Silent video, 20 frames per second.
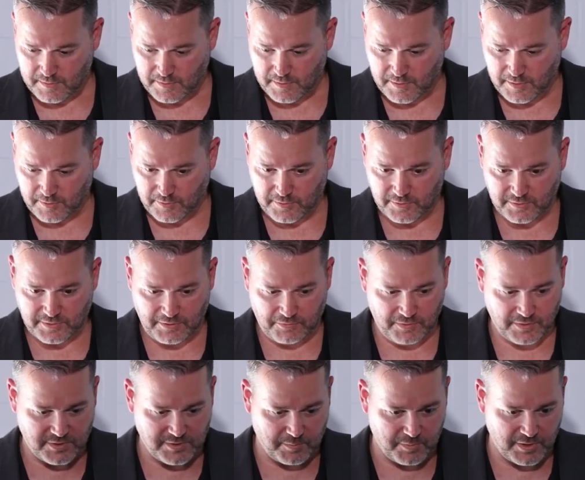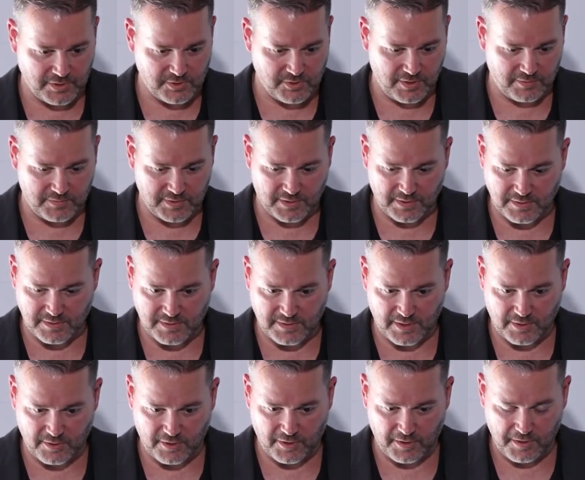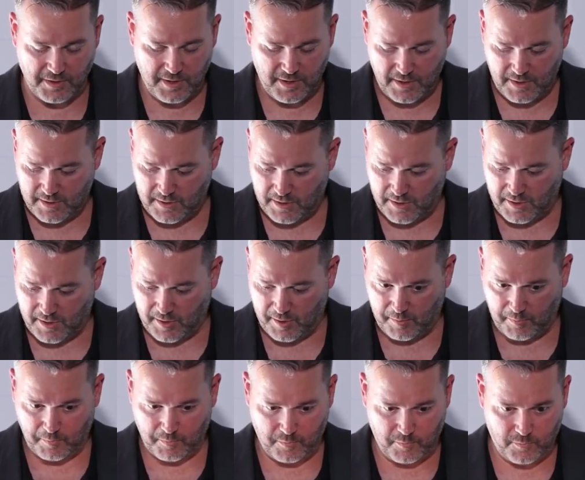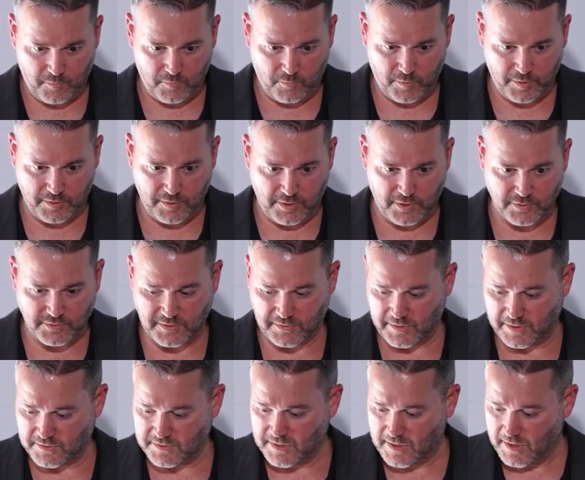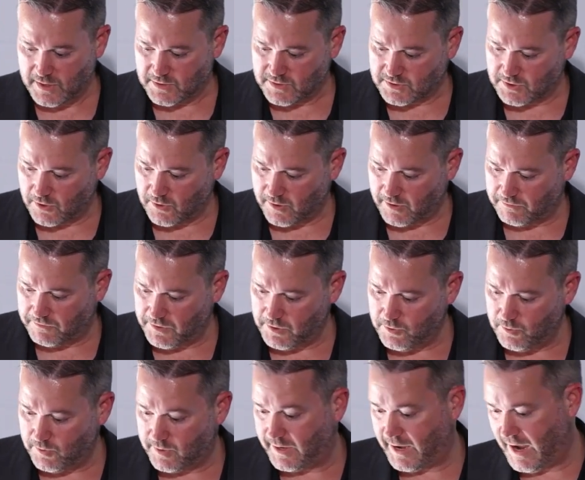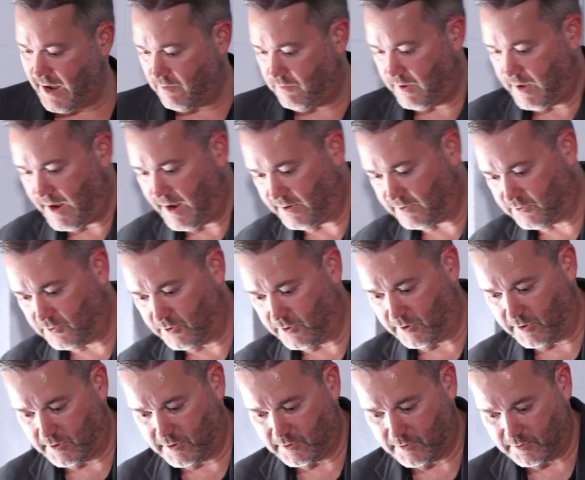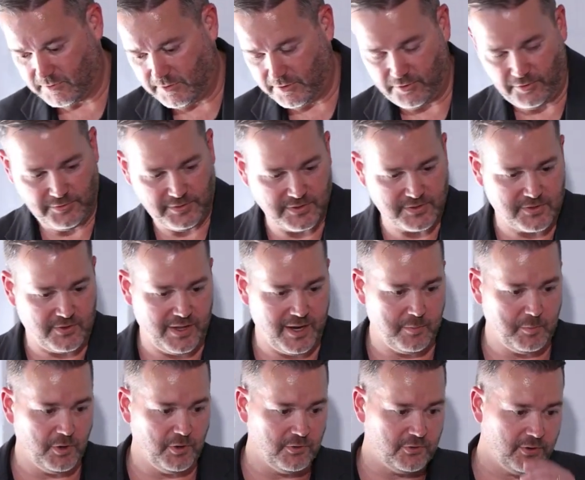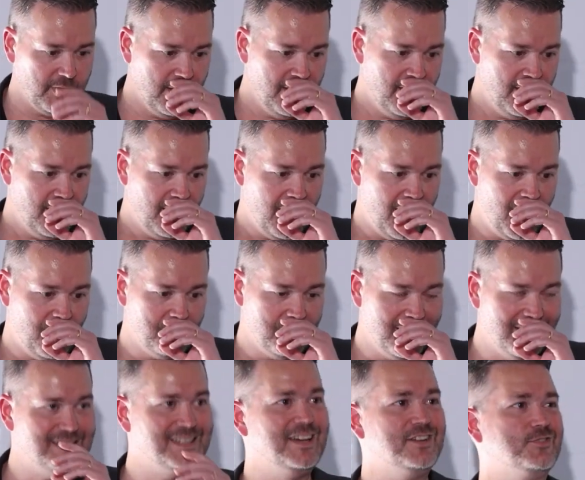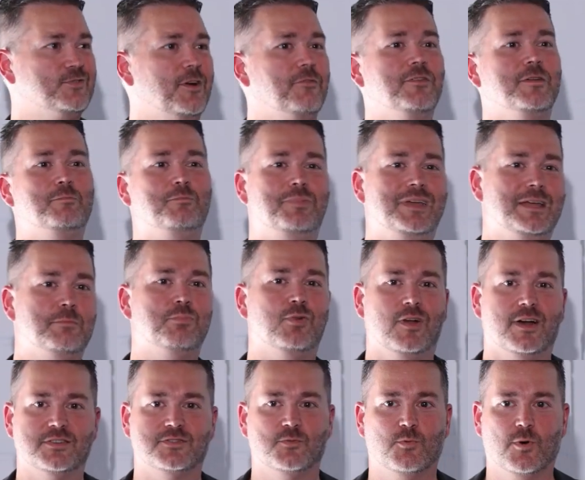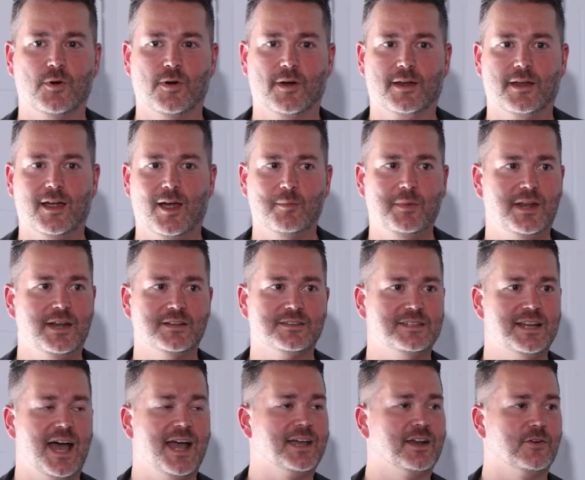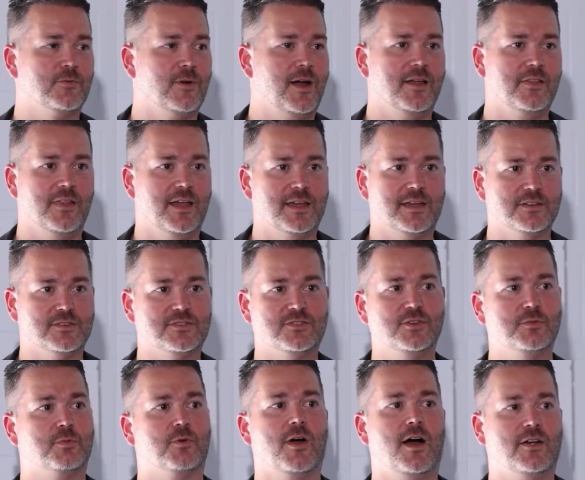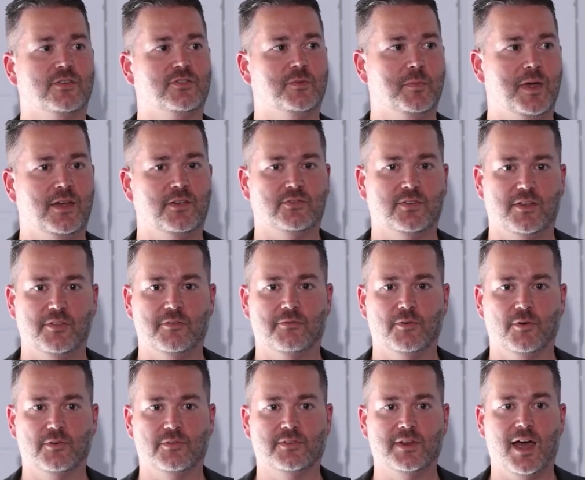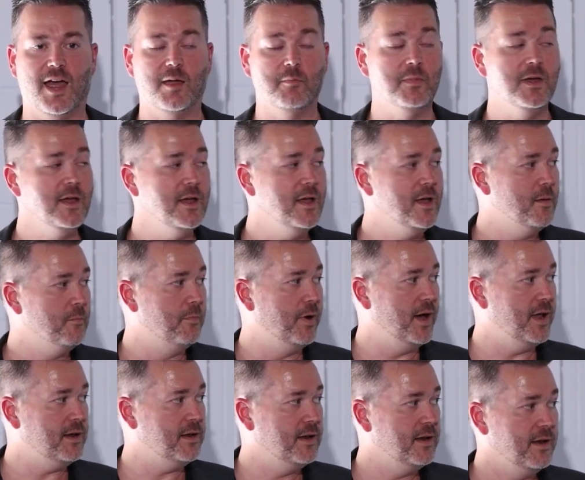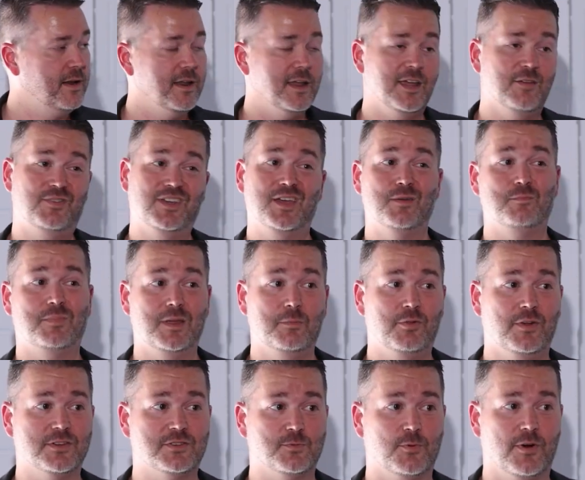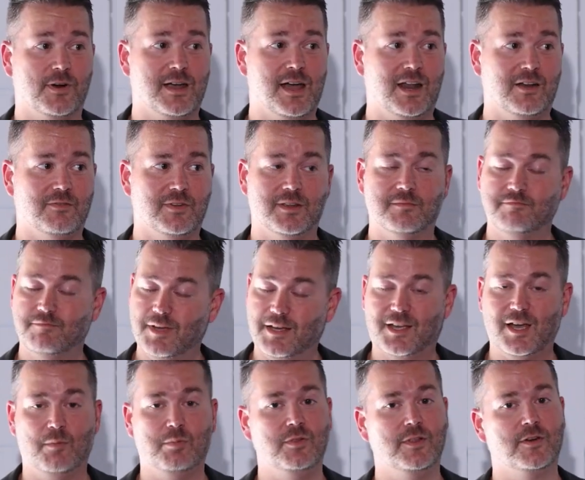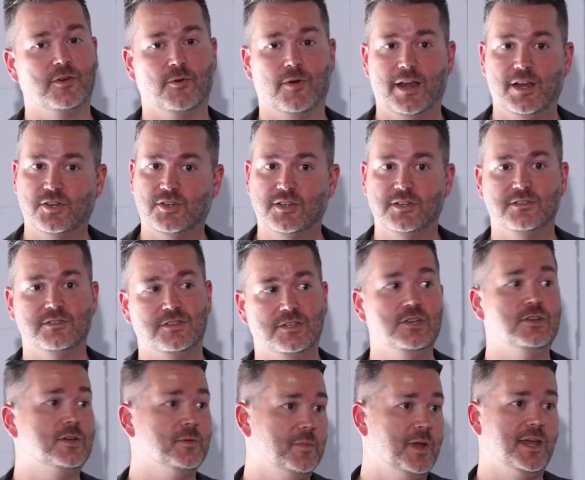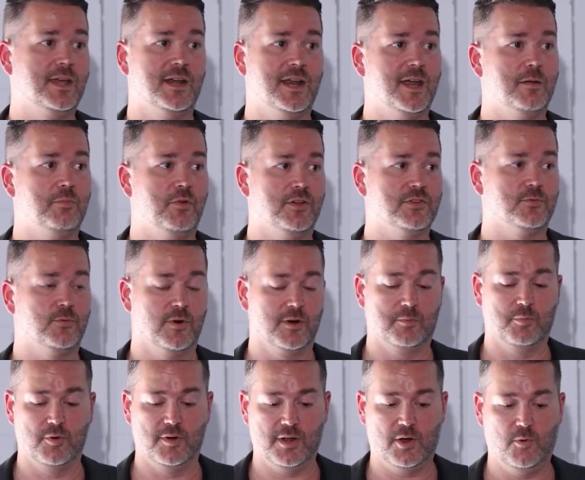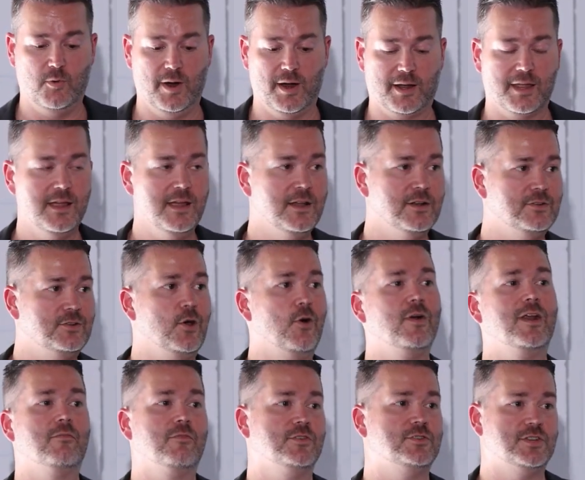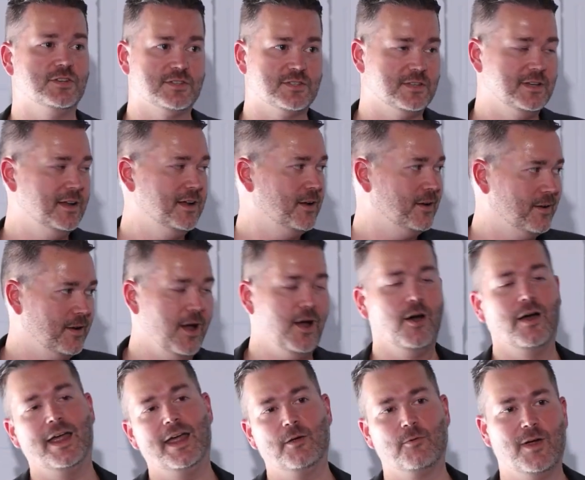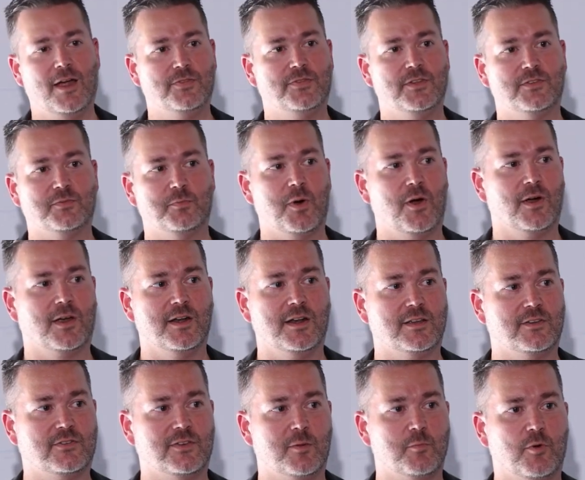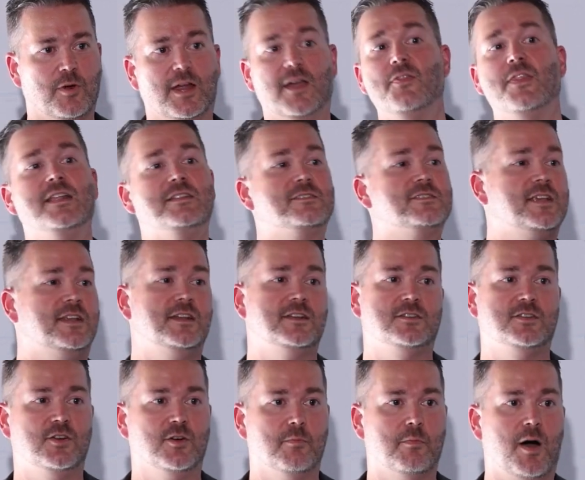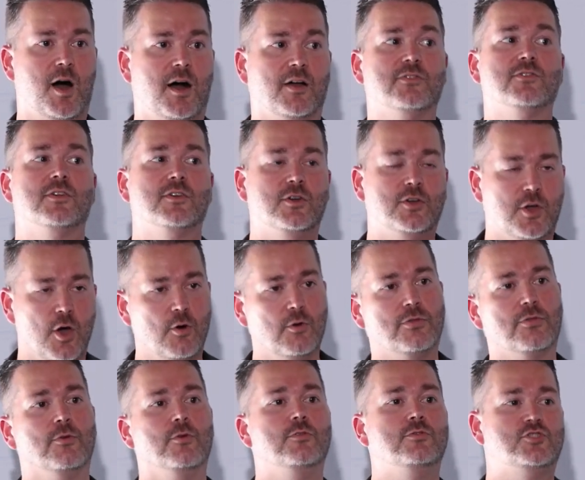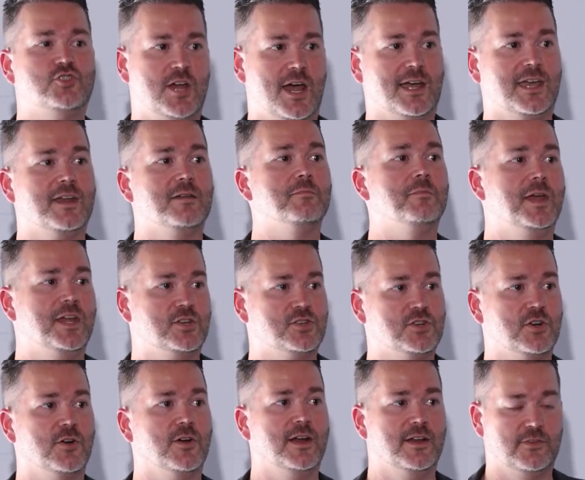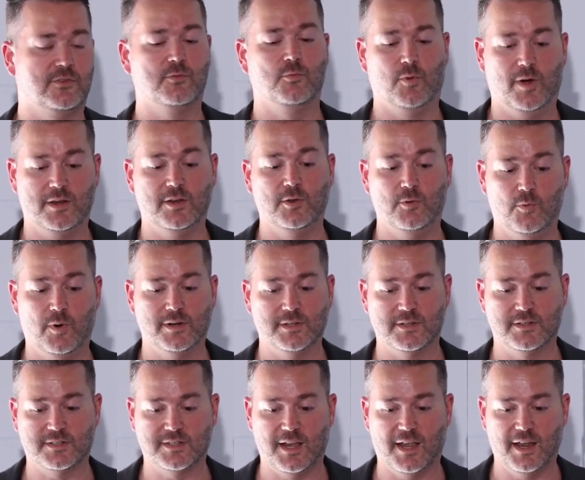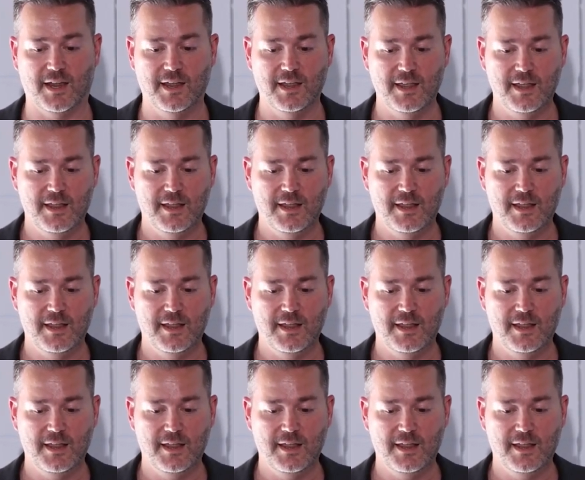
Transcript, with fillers: Uh, there are definitely some things you have to consider um, when using this. So a few caveats or little disclaimers. Um, it does roughly B plus work. I mean, it's not going to write like a super awesome essay the first time, but if you get B plus work out of it, a couple iterations, you can make it A plus work pretty quick. Don't ever just, oh, hey, write this marketing summary and then send it to your boss. Go through, check it, make sure it's what you want to say.